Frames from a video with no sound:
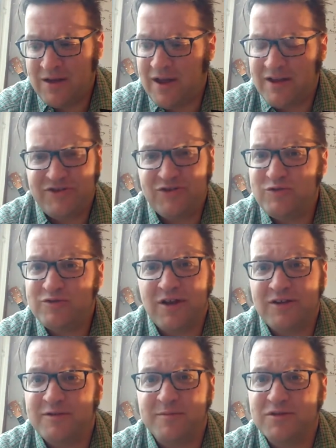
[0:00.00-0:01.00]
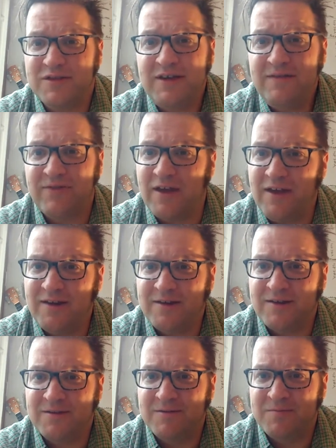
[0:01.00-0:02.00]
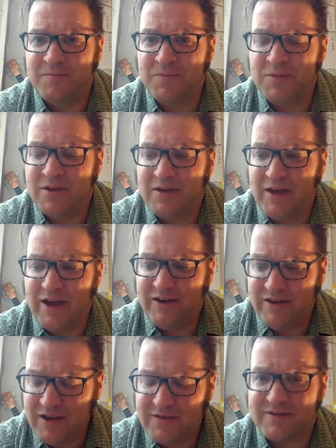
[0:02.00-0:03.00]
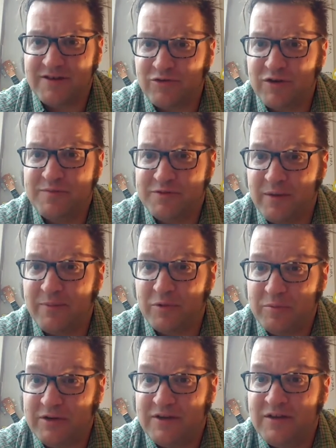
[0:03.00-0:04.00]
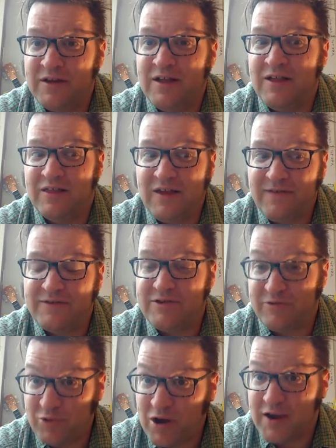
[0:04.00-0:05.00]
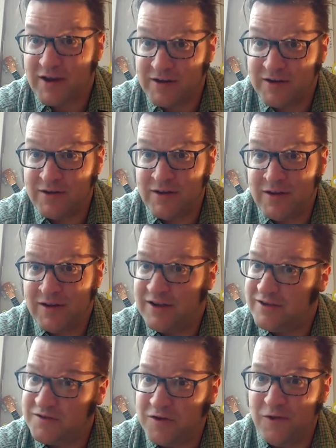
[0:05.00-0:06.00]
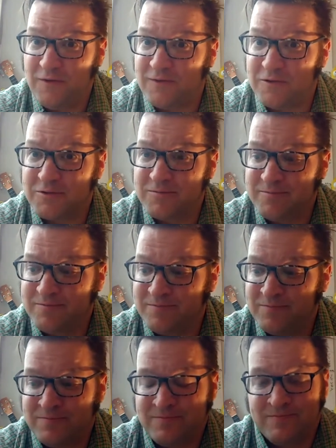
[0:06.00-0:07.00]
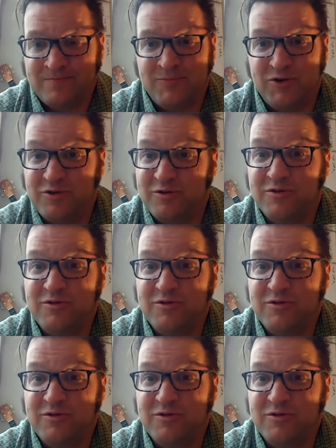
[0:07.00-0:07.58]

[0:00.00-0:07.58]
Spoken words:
I choose not to believe that. And yes, it creeps up on me left and right. It's over. You're a